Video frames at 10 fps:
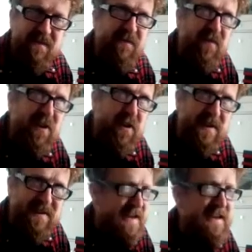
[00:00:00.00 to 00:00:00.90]
for you.
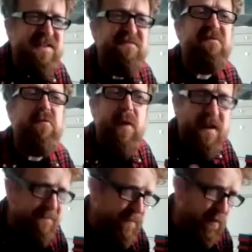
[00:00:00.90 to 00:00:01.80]
Is there a way
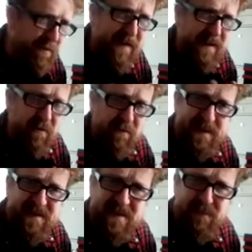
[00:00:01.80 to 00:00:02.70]
of morphing your
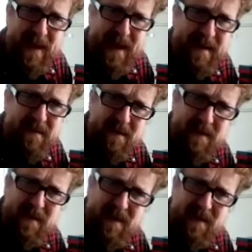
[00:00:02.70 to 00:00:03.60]
business plan
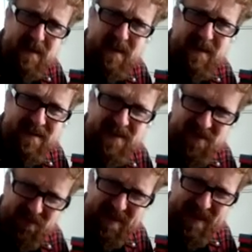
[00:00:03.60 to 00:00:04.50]
to
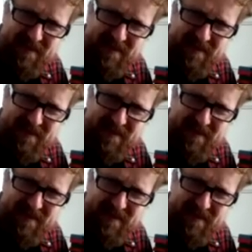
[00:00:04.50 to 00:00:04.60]
suit that?